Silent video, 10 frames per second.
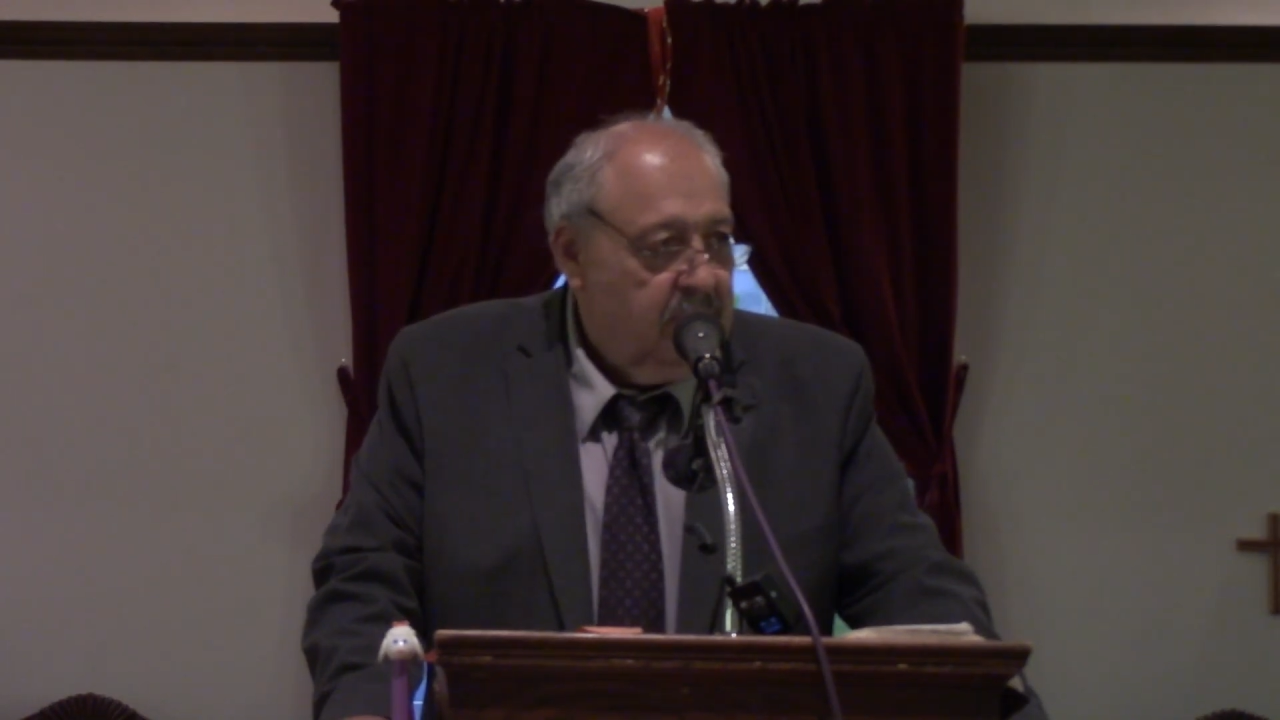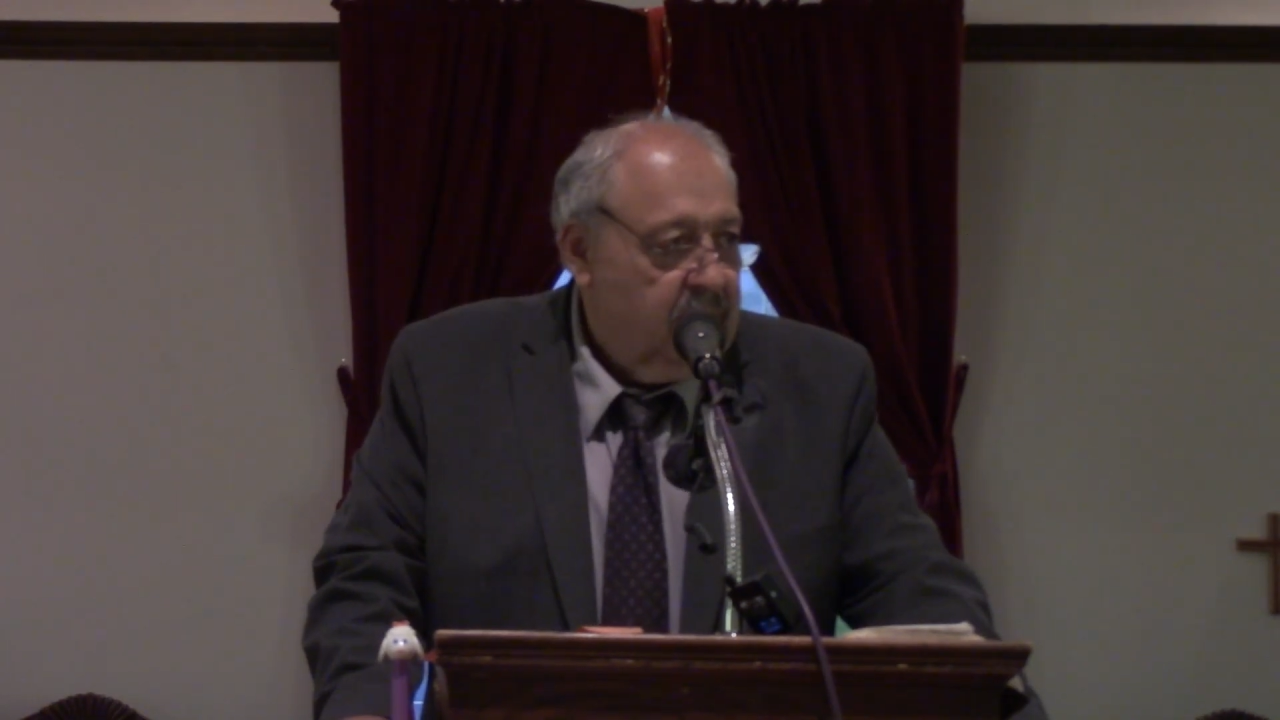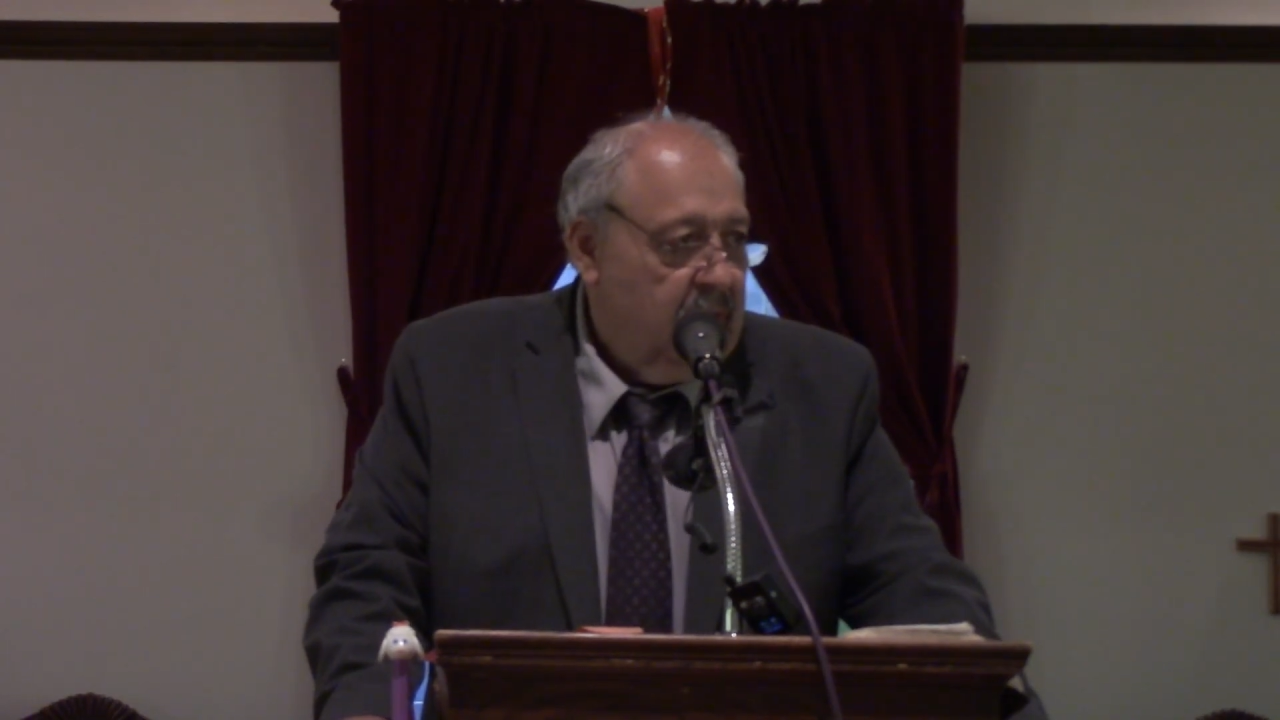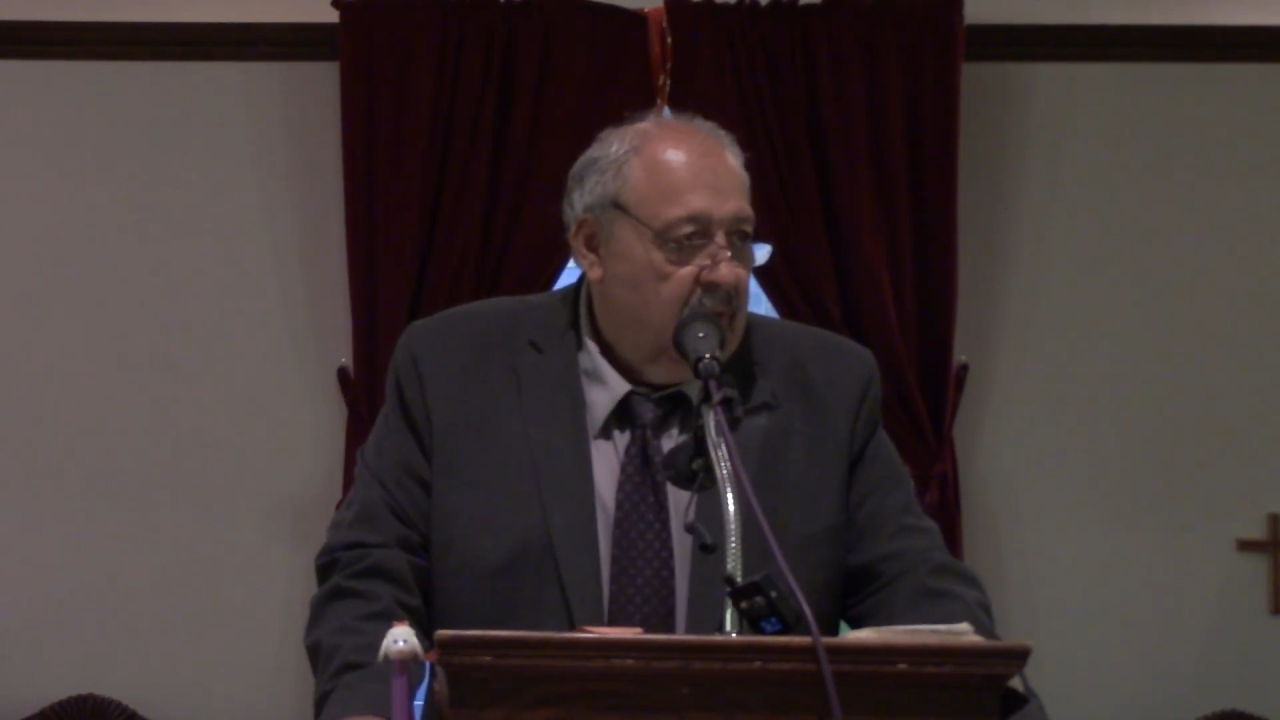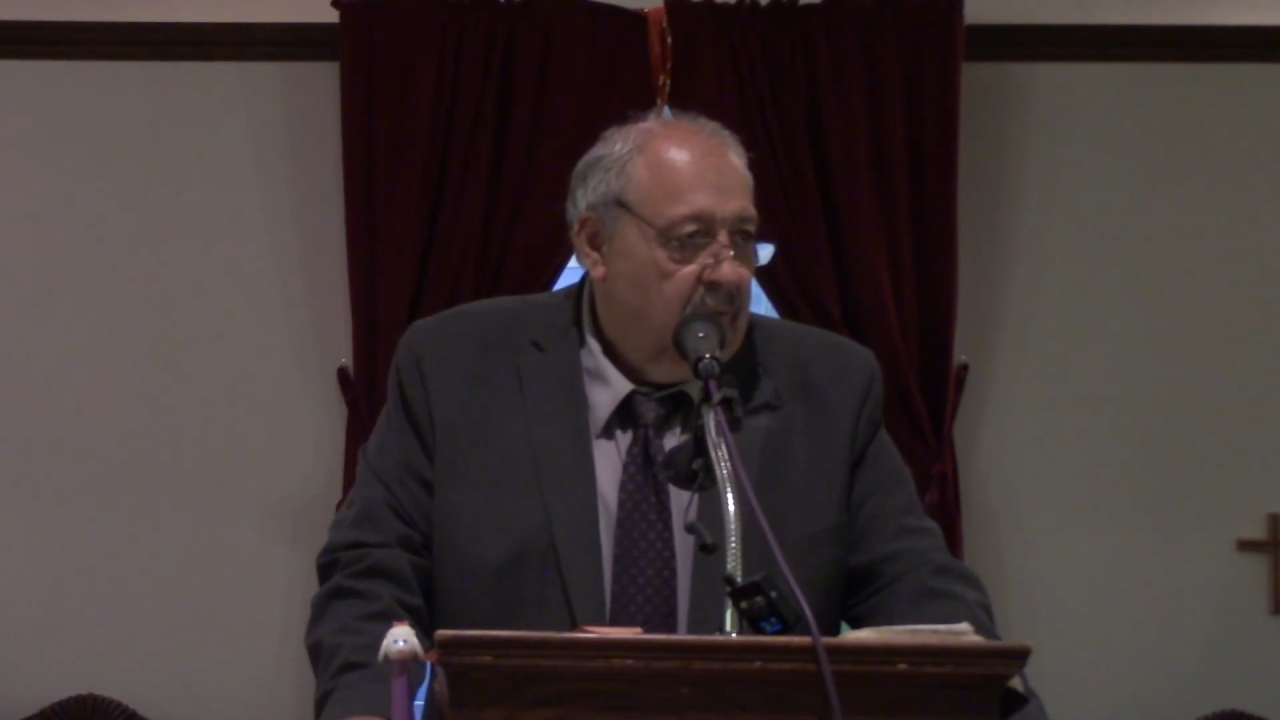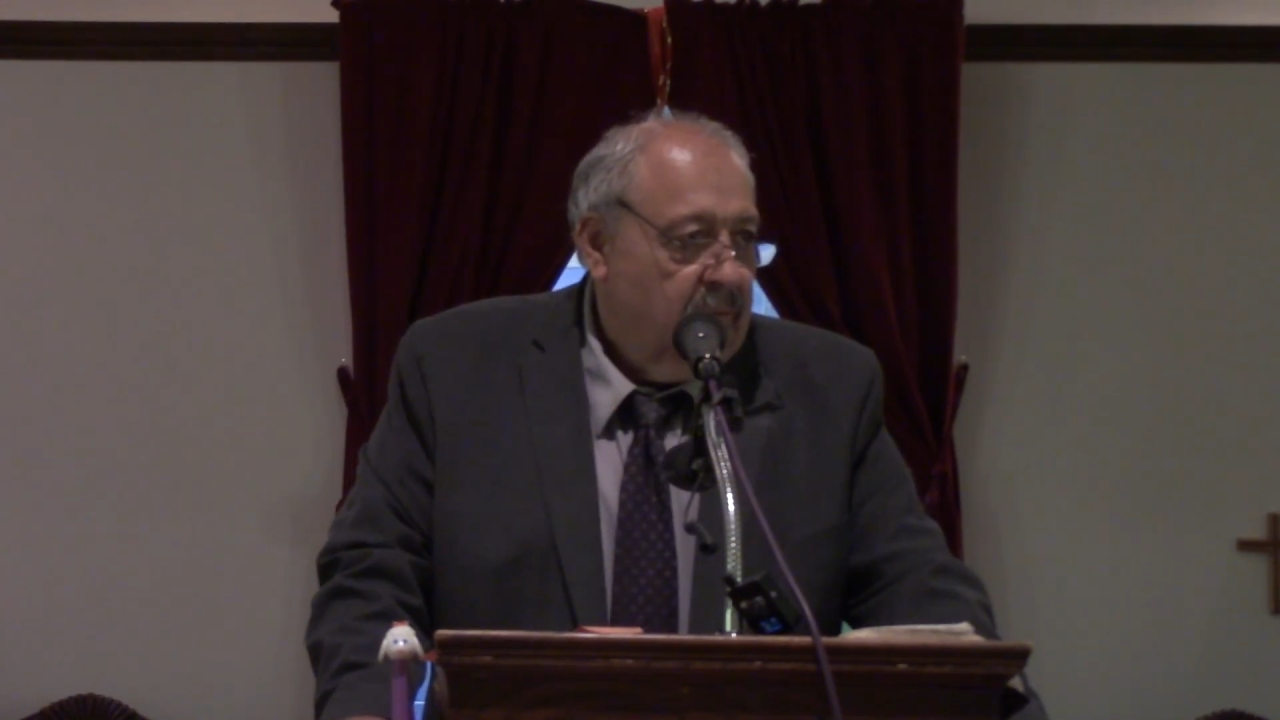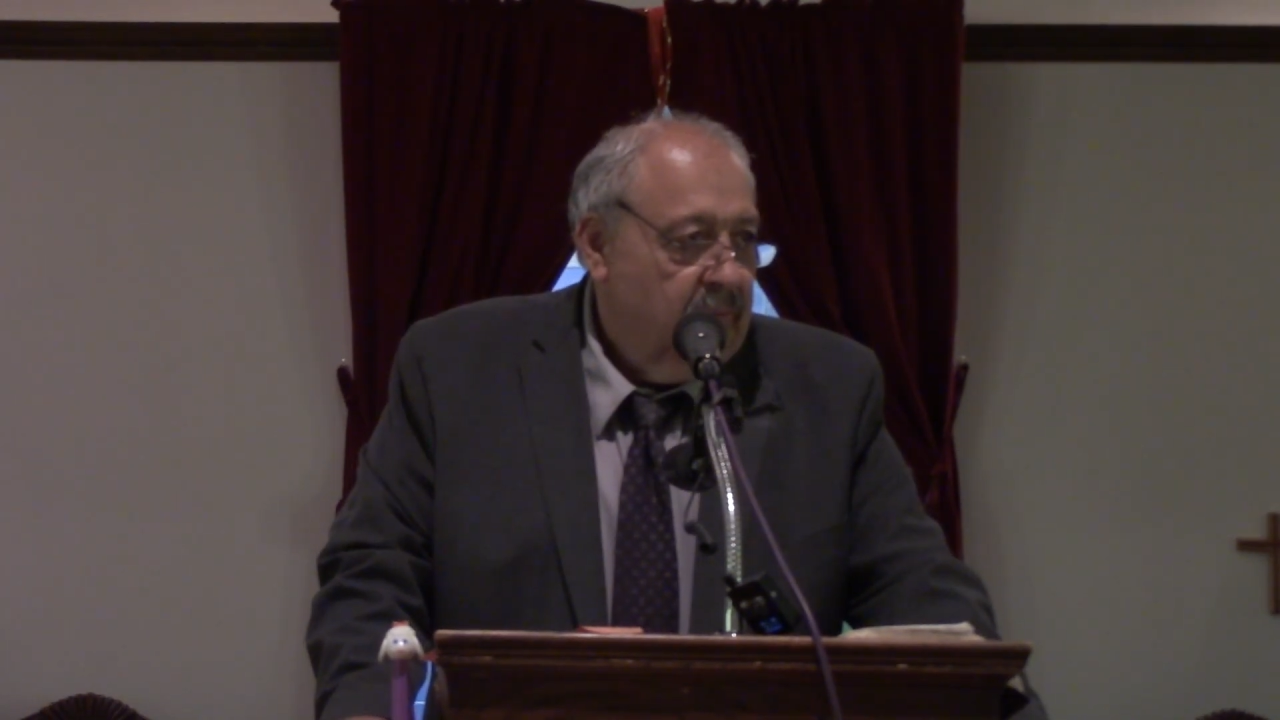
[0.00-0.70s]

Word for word: his help.